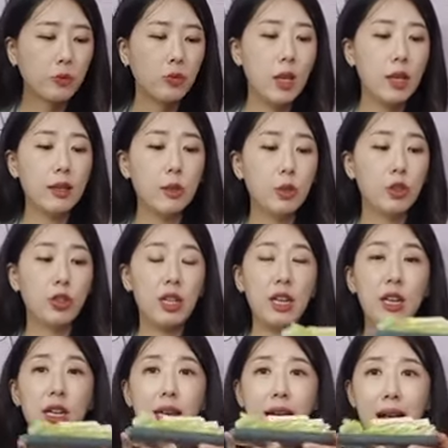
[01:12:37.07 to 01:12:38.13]
They can just
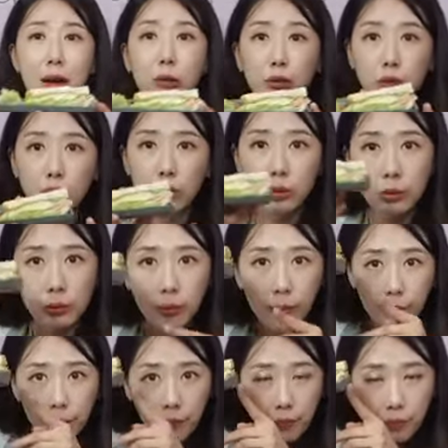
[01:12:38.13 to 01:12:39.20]
eat it out
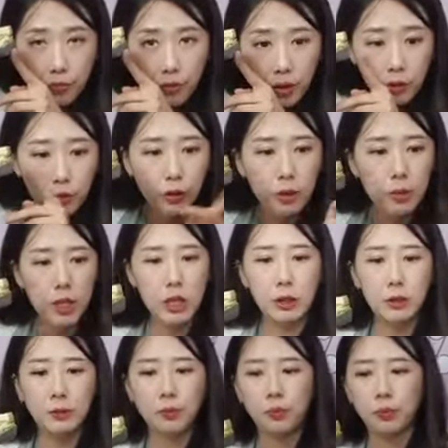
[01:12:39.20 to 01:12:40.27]
from here.